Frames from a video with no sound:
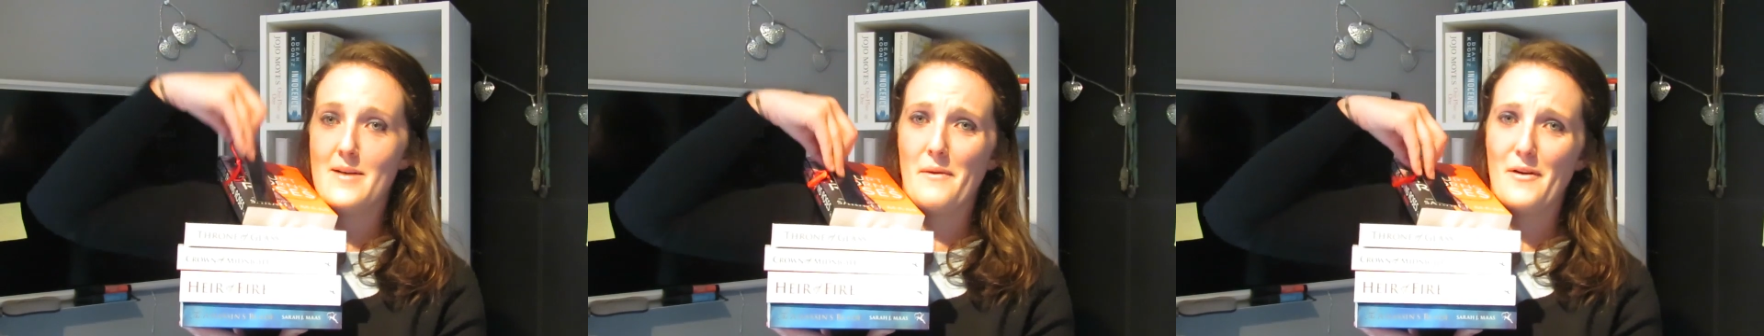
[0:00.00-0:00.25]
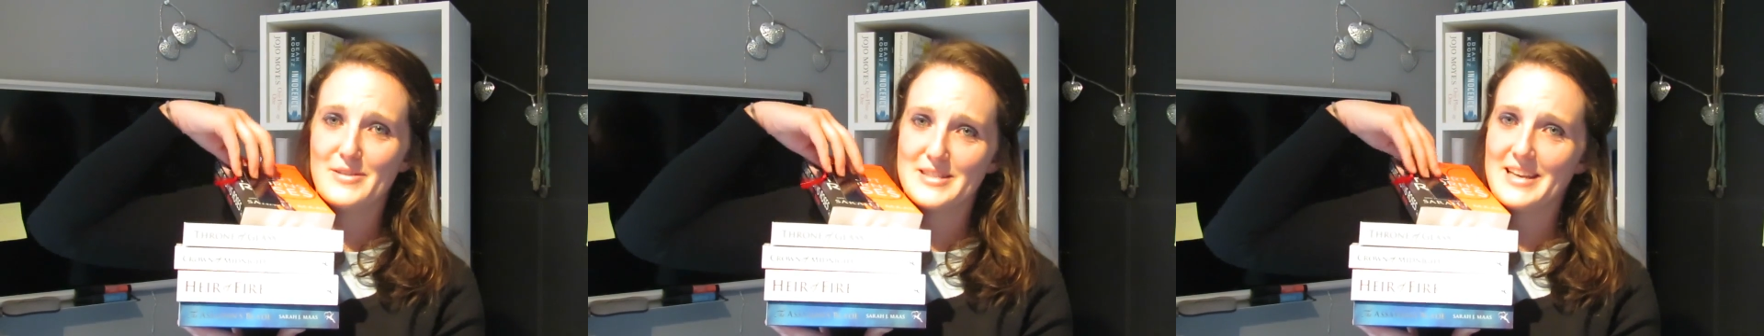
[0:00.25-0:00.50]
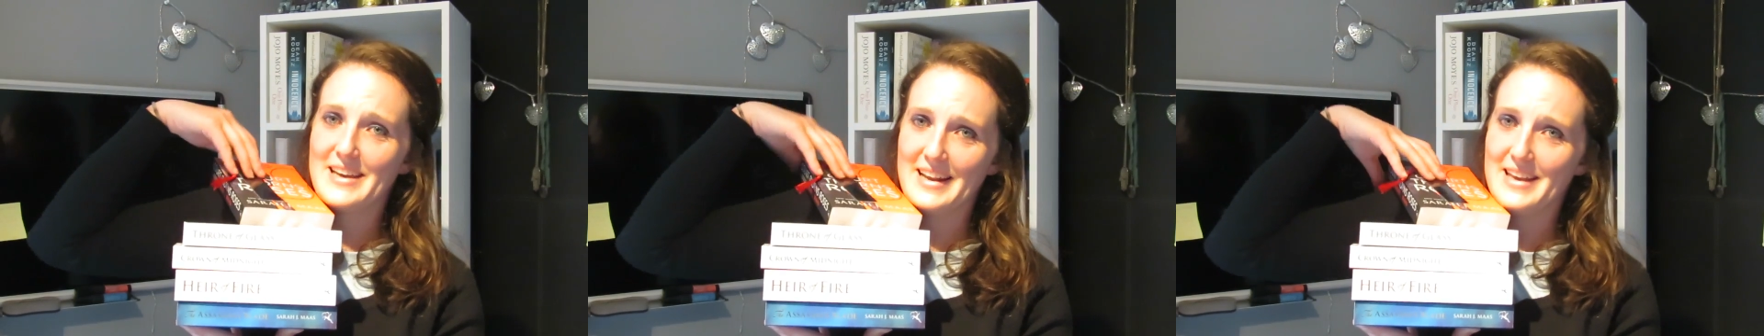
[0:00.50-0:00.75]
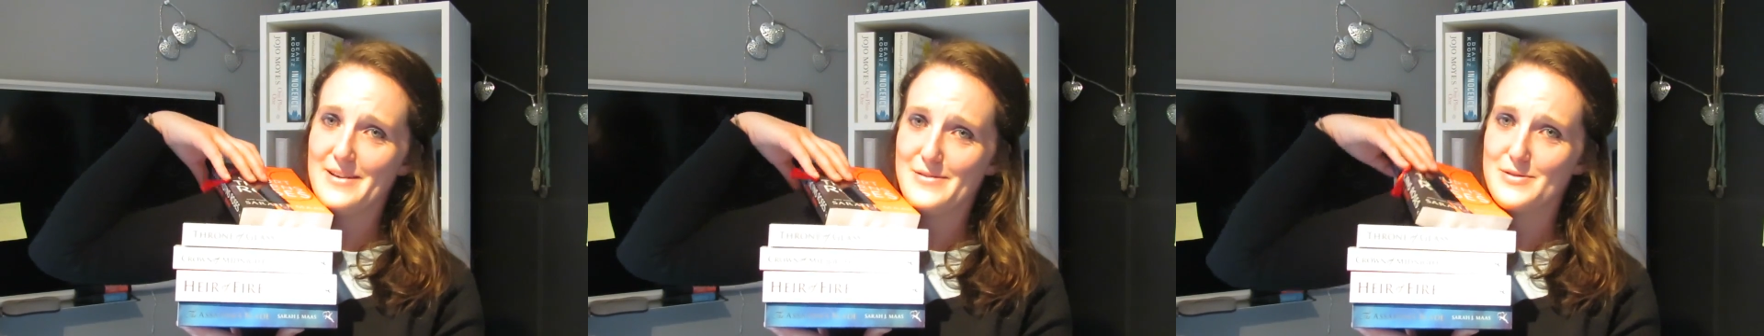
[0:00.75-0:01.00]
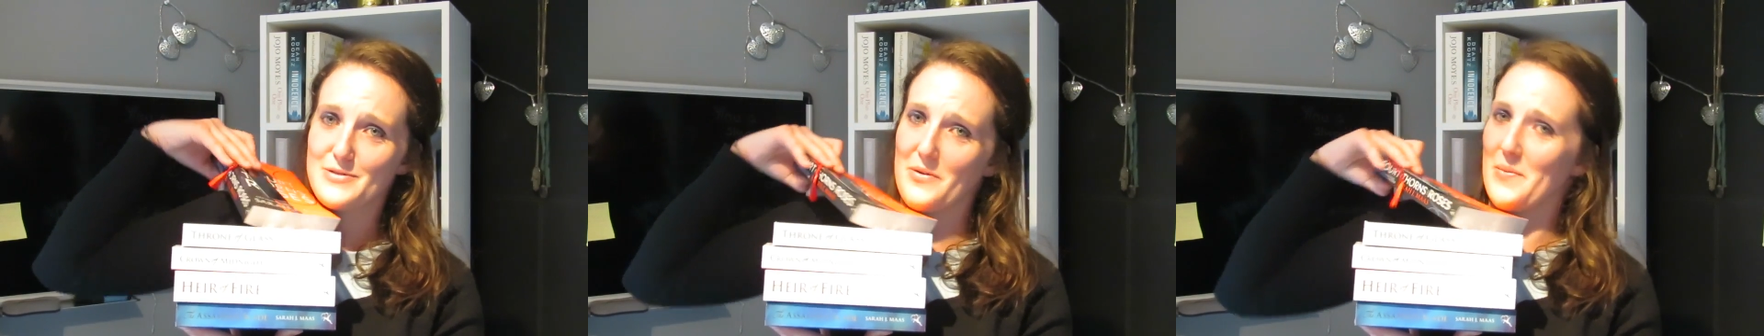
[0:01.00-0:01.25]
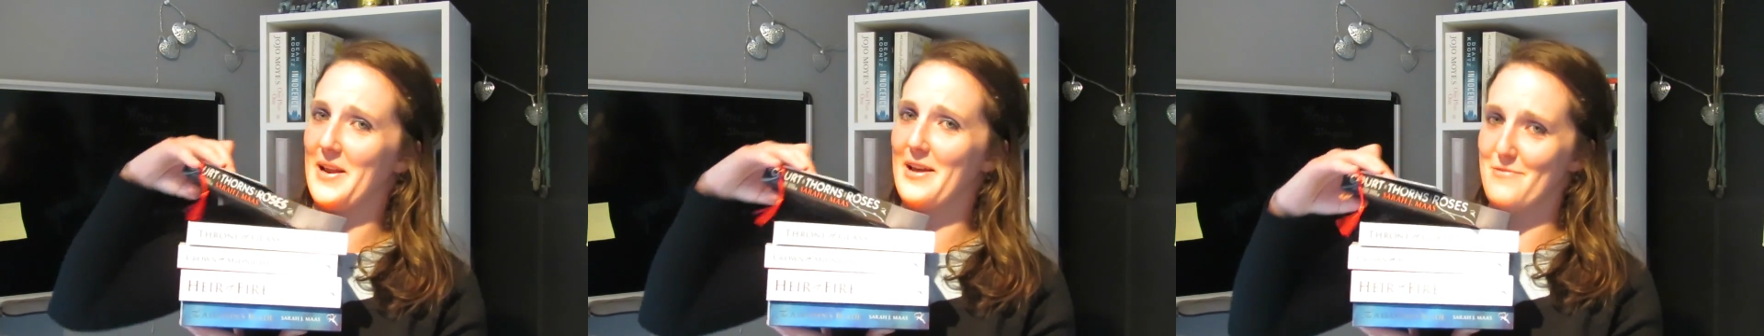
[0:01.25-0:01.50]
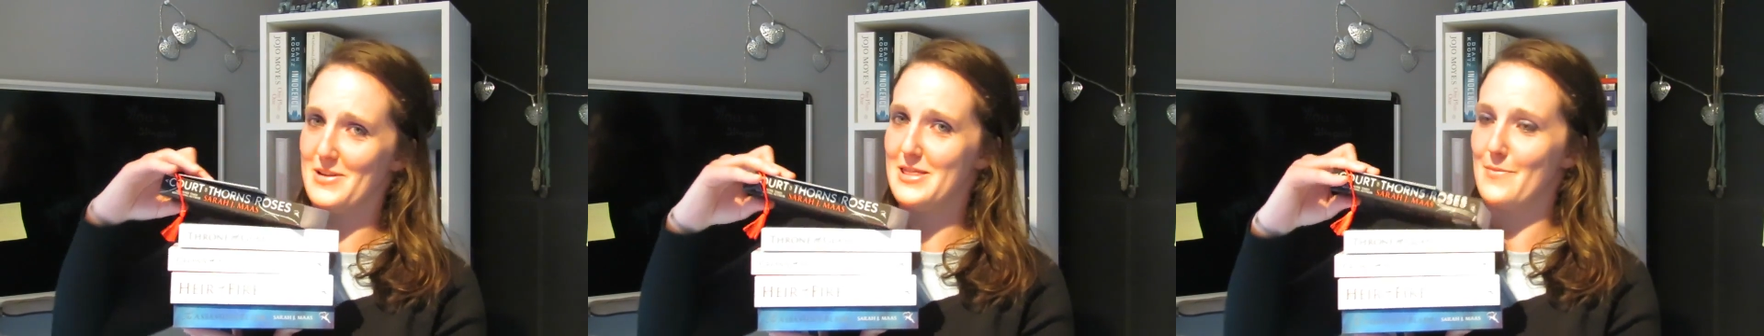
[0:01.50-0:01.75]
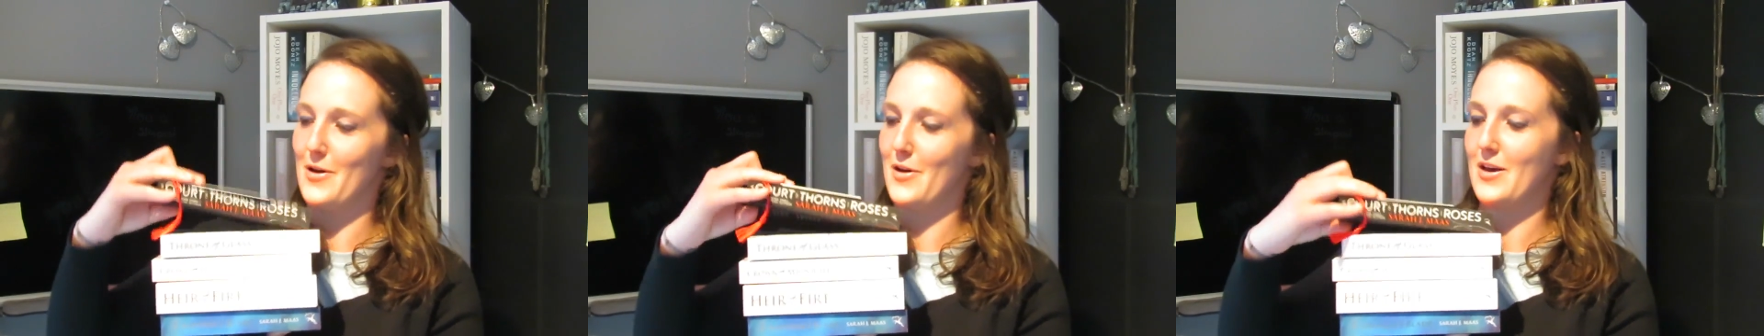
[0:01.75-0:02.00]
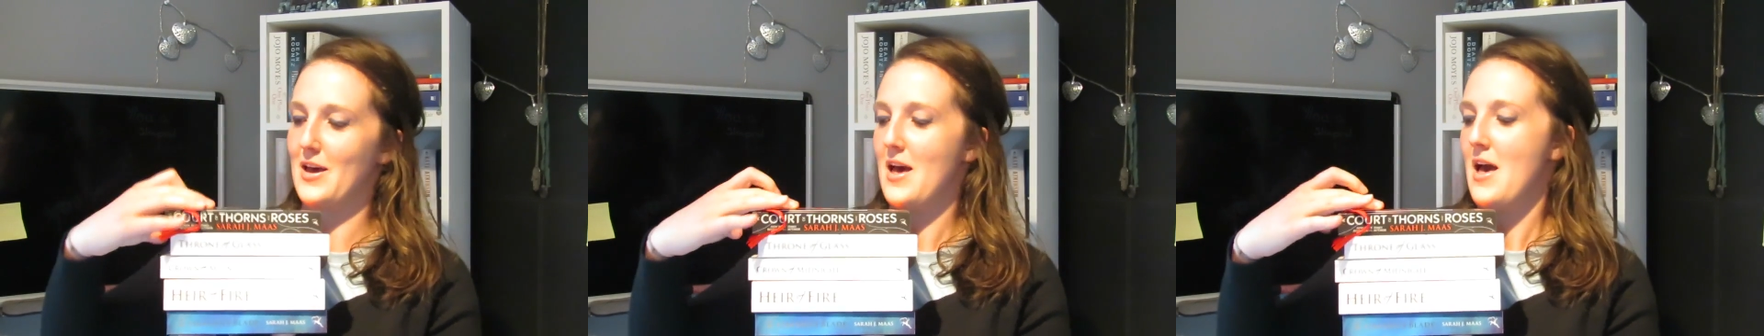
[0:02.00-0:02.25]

I'm obviously going to use for when I read the book.